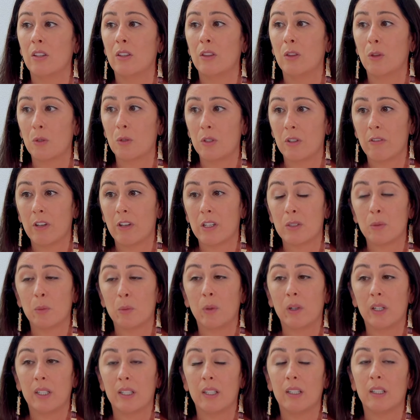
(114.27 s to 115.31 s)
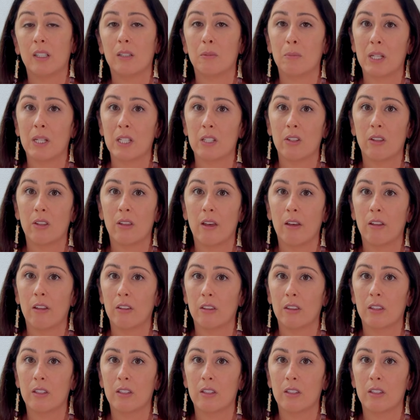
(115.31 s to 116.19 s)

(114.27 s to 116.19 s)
those of us working in mental health.